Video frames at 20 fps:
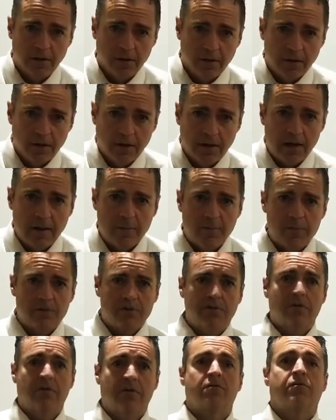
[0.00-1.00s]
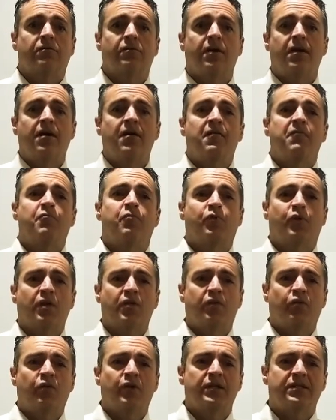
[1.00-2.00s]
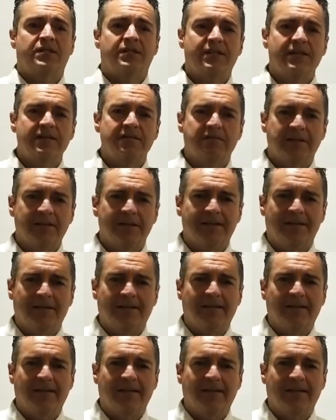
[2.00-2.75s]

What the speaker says: episode of Brother Rich TV.